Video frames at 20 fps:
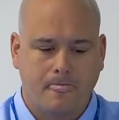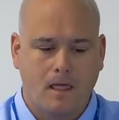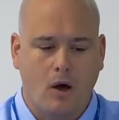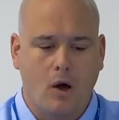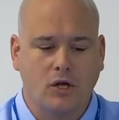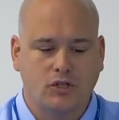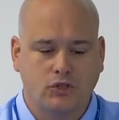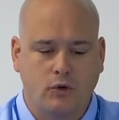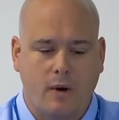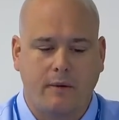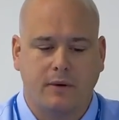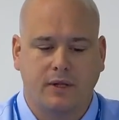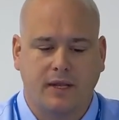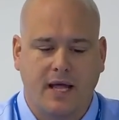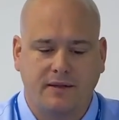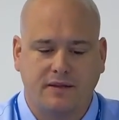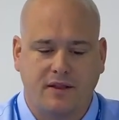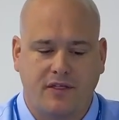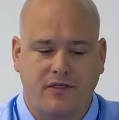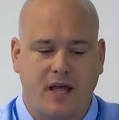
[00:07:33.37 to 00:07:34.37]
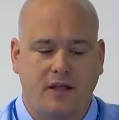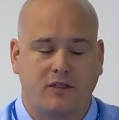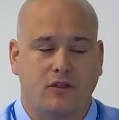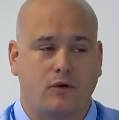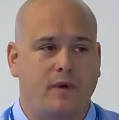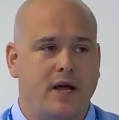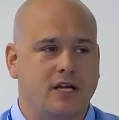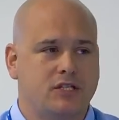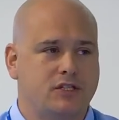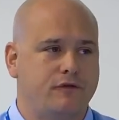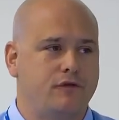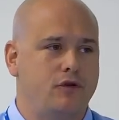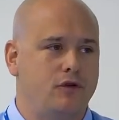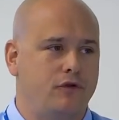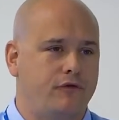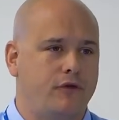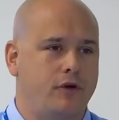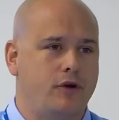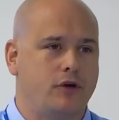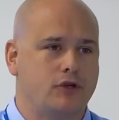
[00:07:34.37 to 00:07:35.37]
Also, I would like to thank the rest of you
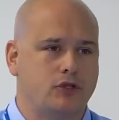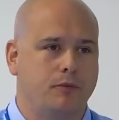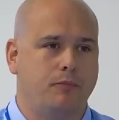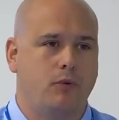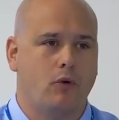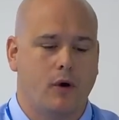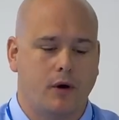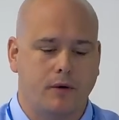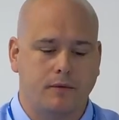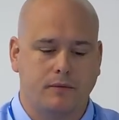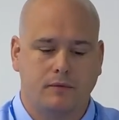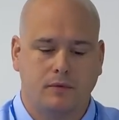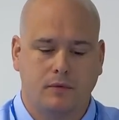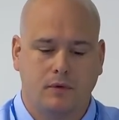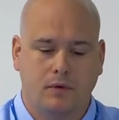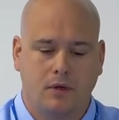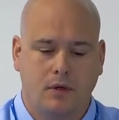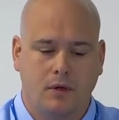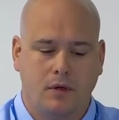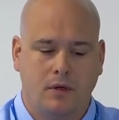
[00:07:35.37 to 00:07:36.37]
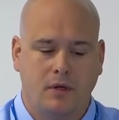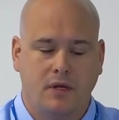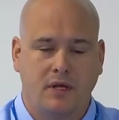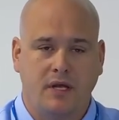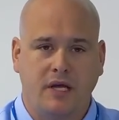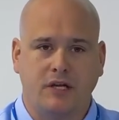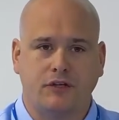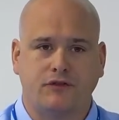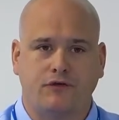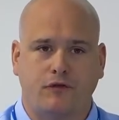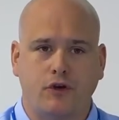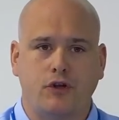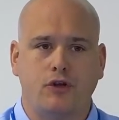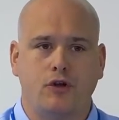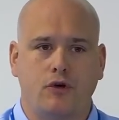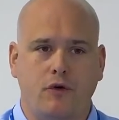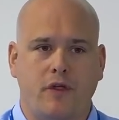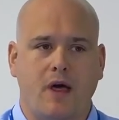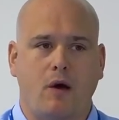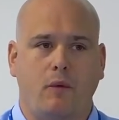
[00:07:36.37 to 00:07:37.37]
for your support. It is for
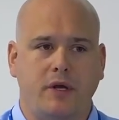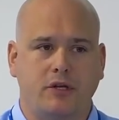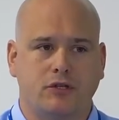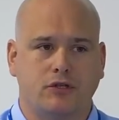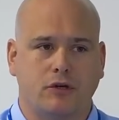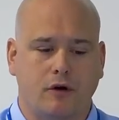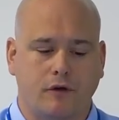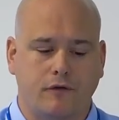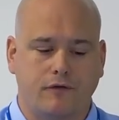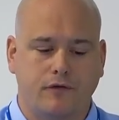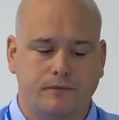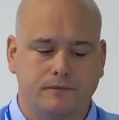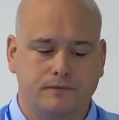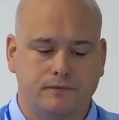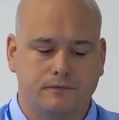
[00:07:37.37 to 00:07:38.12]
you that we serve.